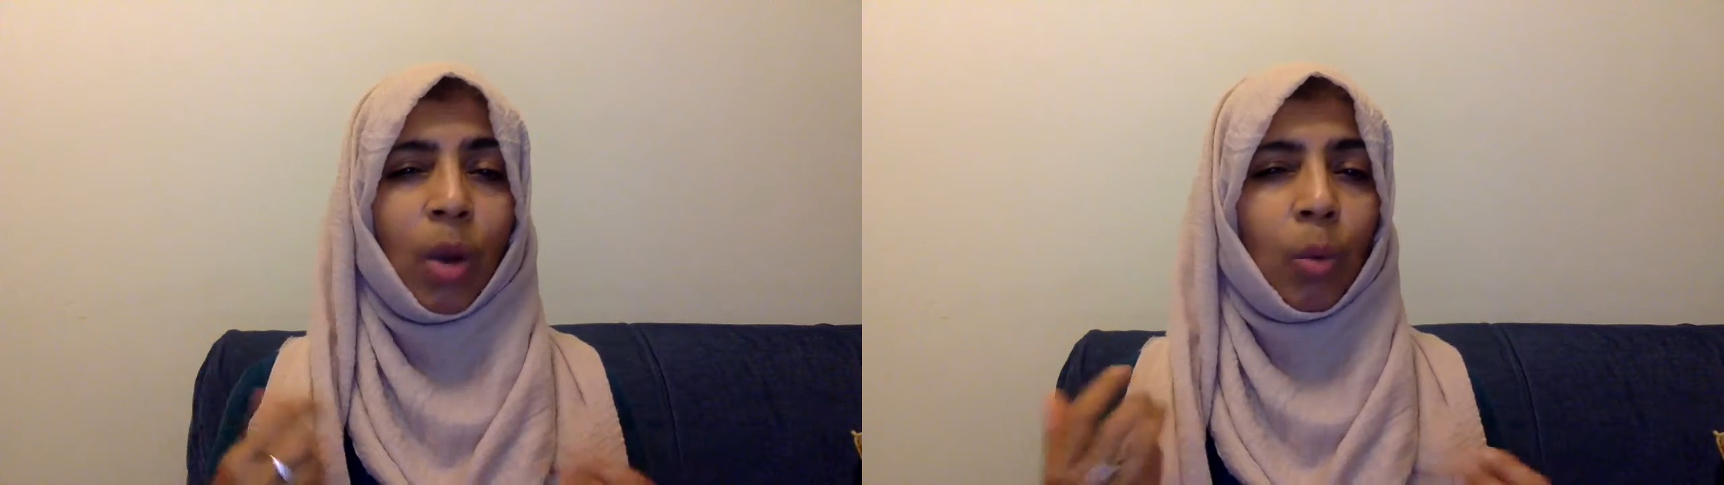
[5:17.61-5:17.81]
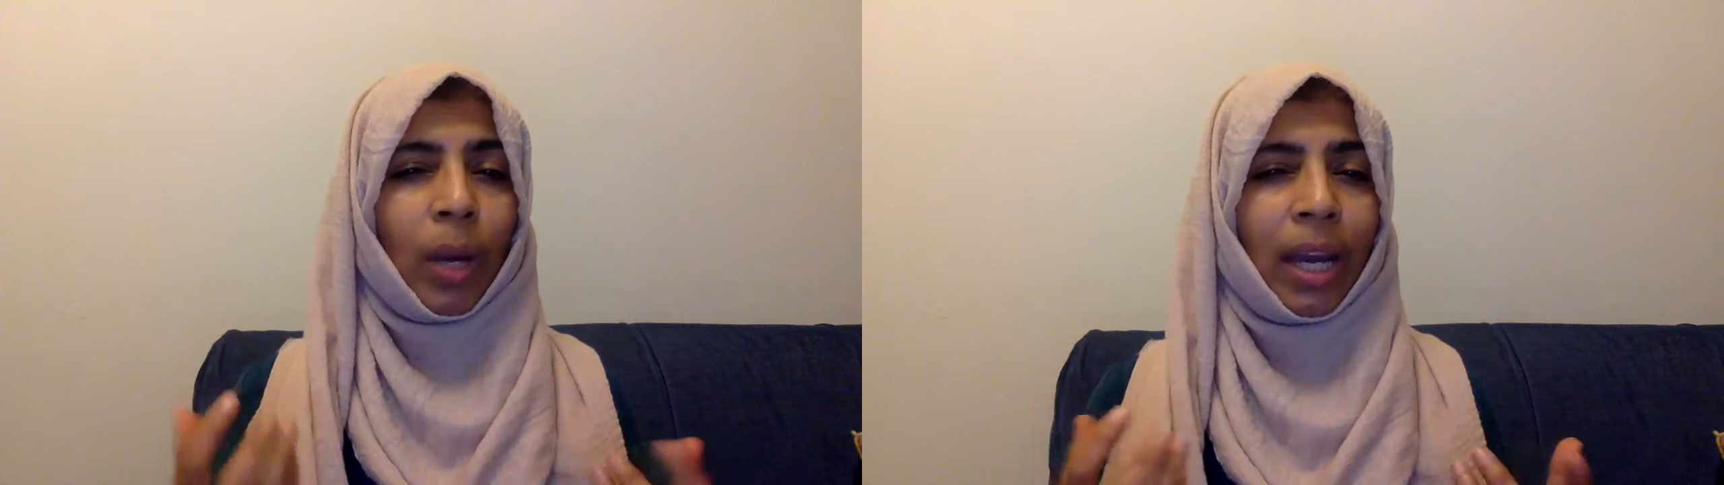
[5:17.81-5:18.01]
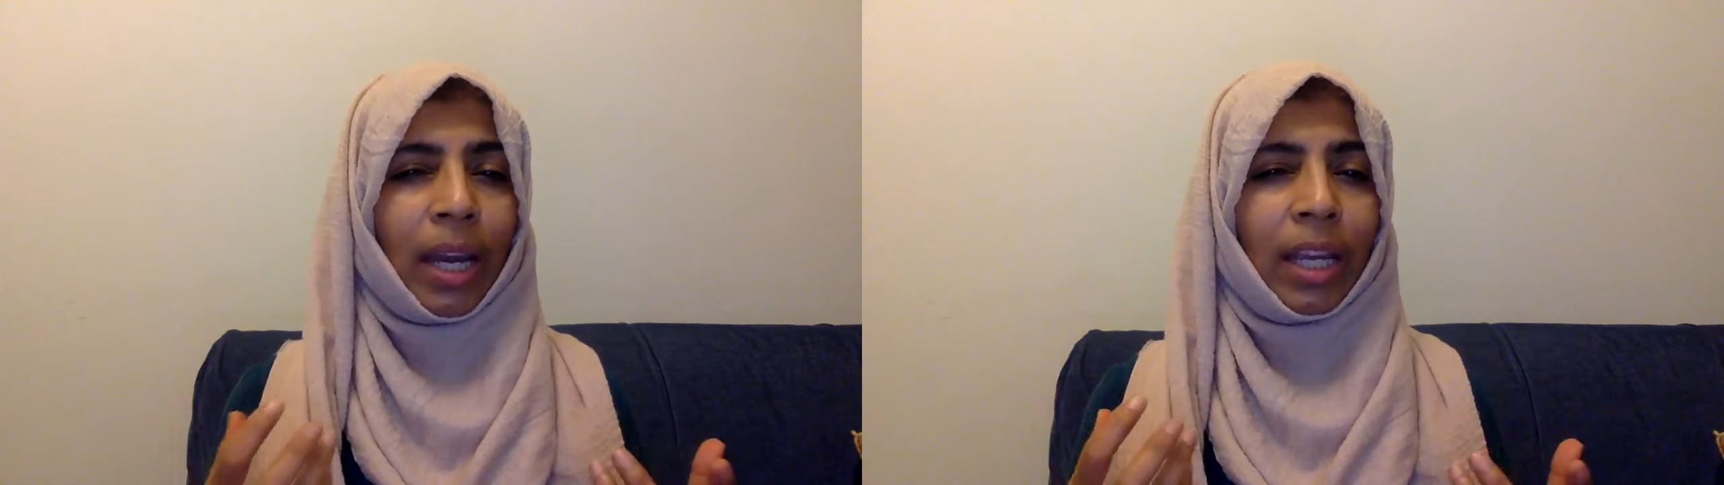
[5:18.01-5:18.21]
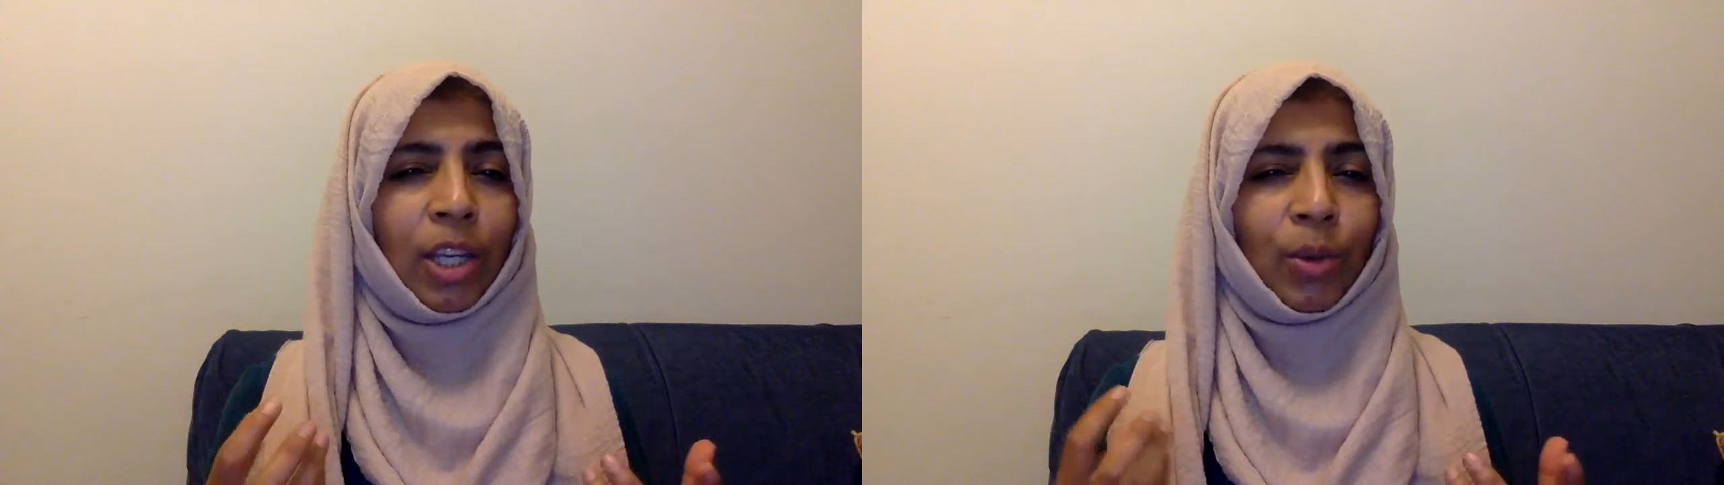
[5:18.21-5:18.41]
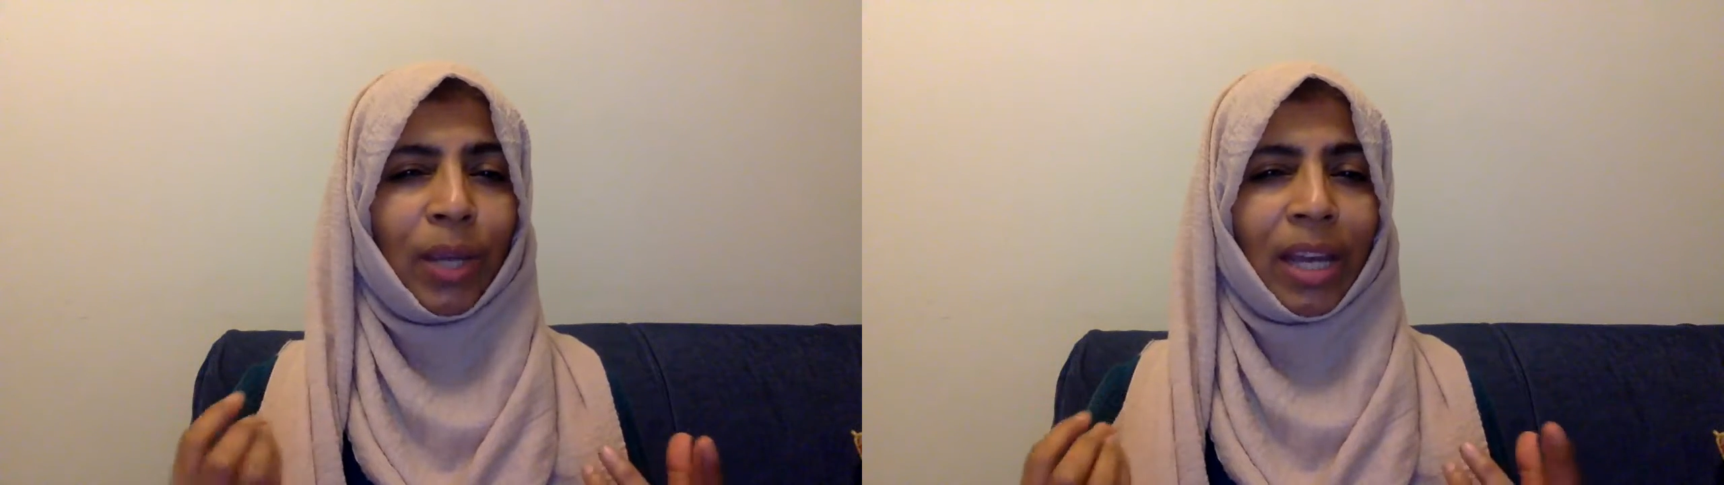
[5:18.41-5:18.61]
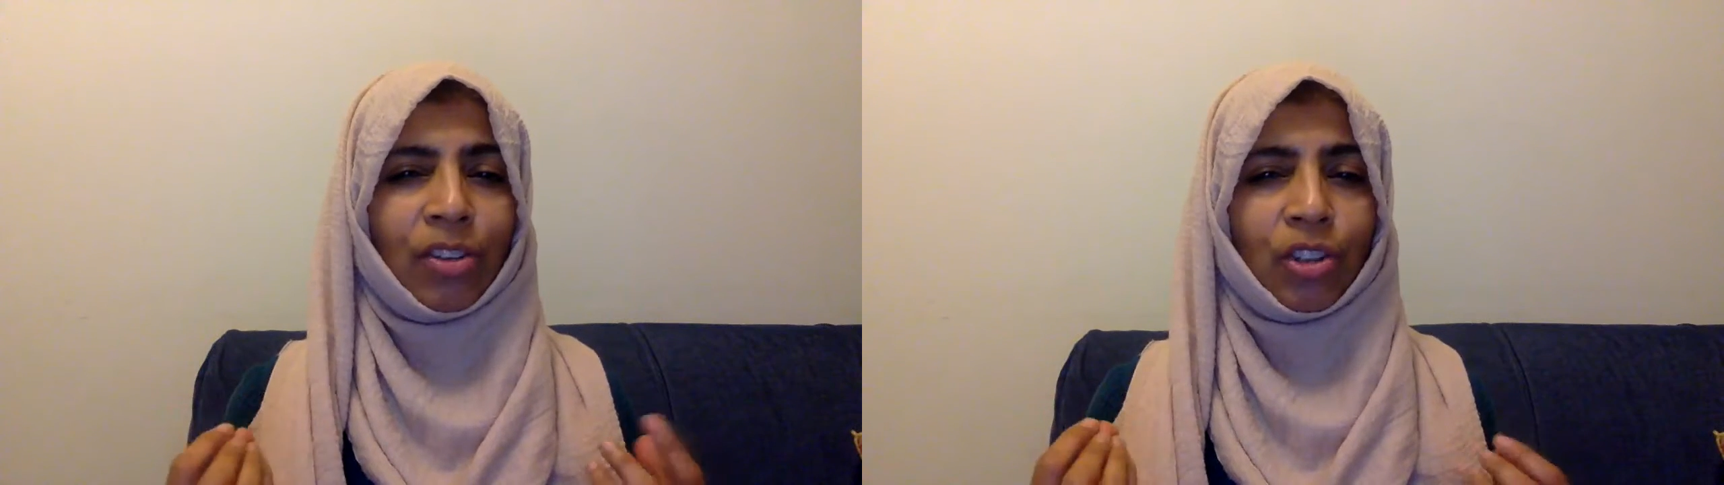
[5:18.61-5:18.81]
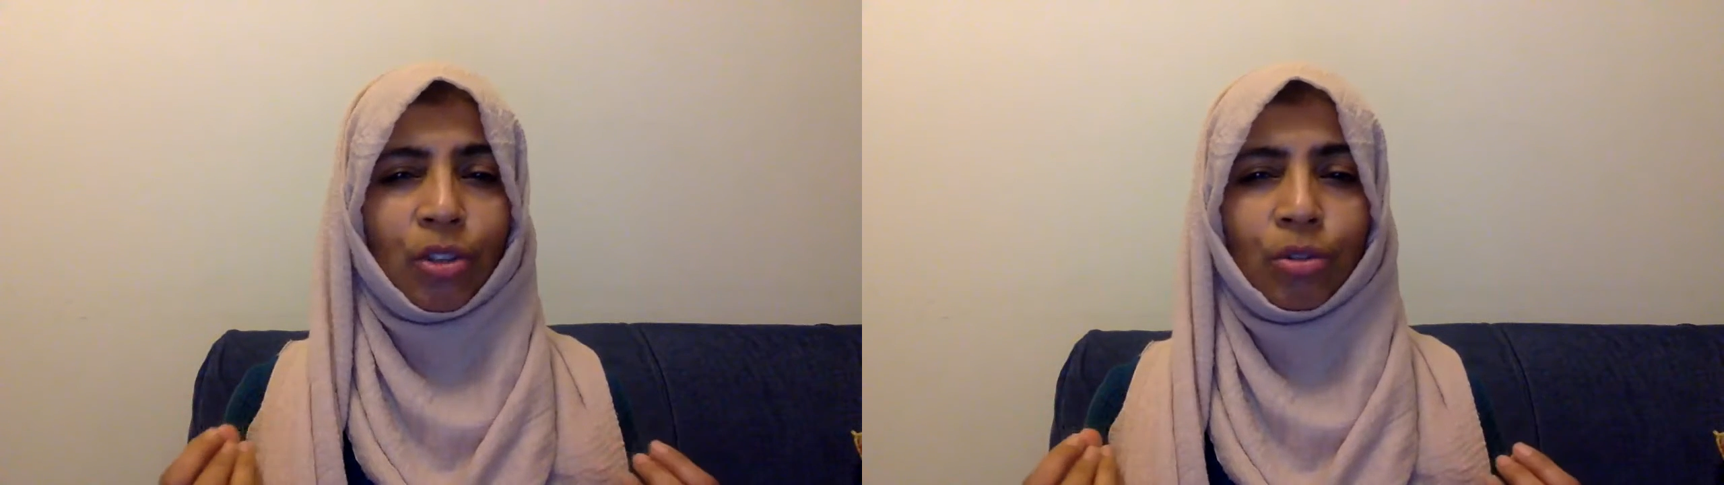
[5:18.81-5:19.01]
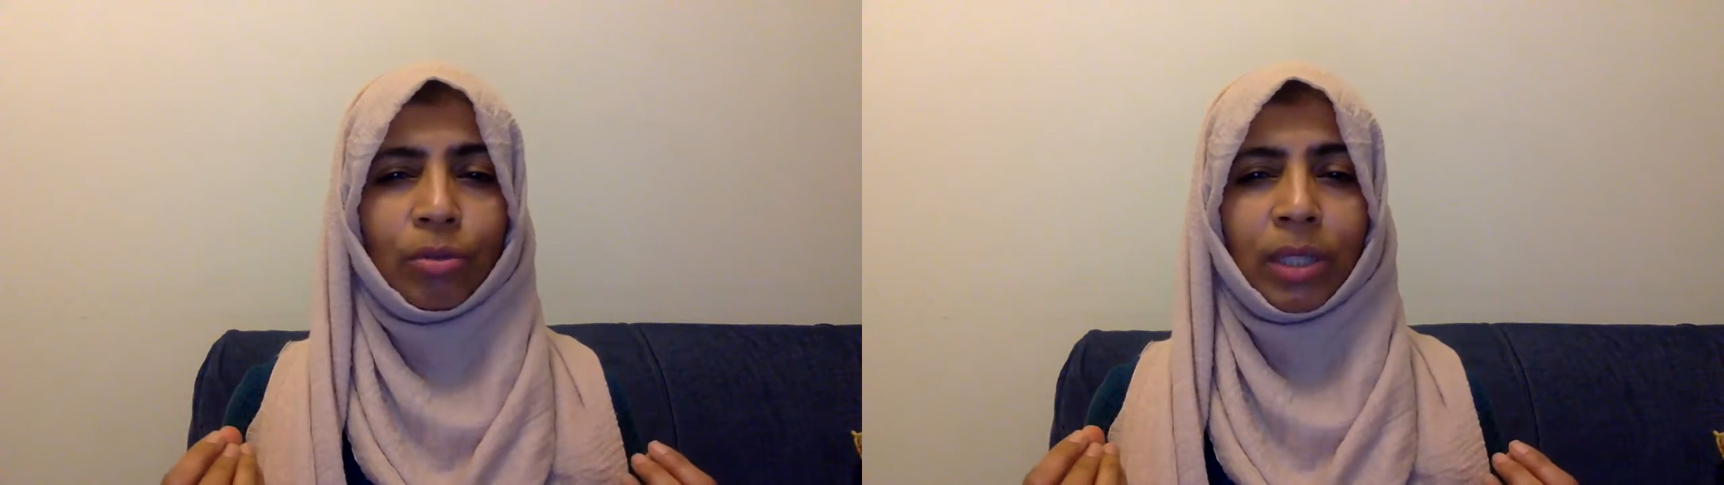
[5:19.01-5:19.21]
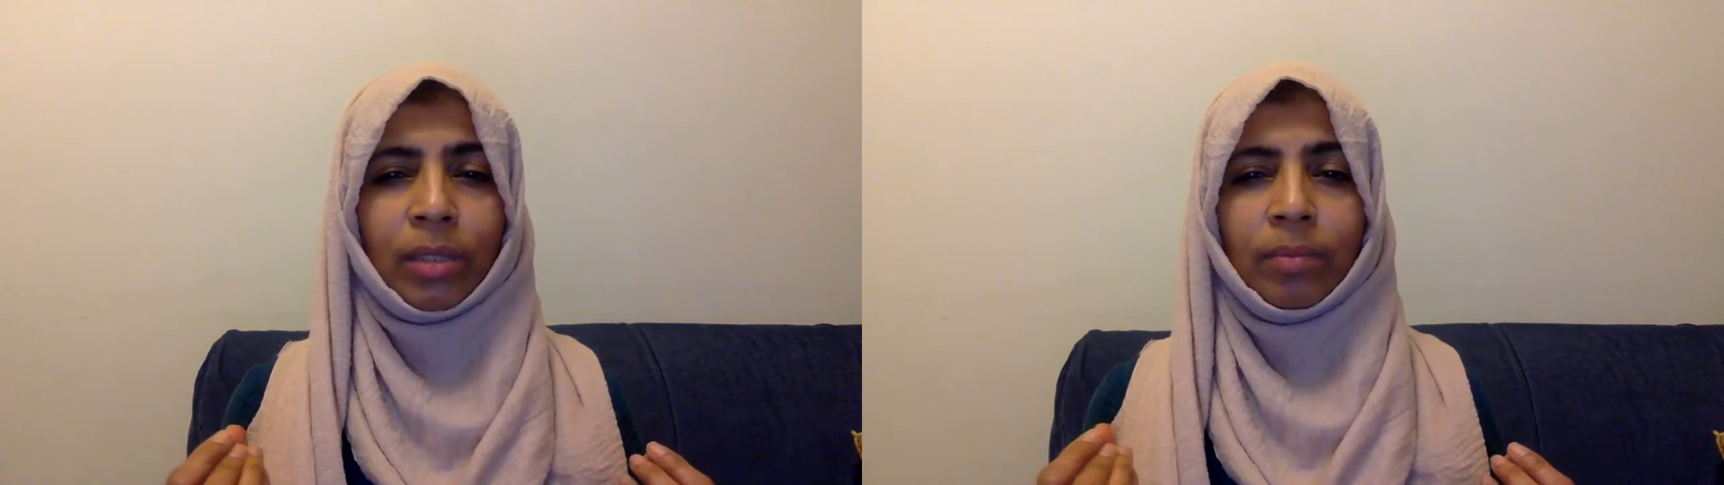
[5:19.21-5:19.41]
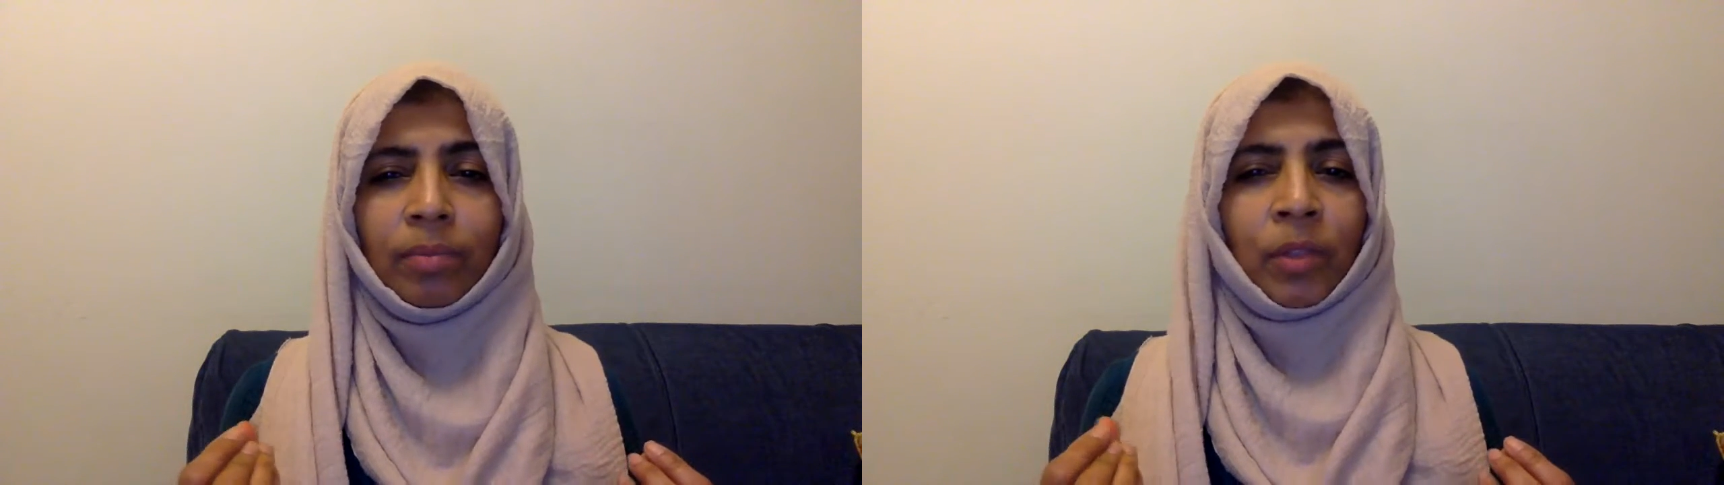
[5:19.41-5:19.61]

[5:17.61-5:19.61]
where you get children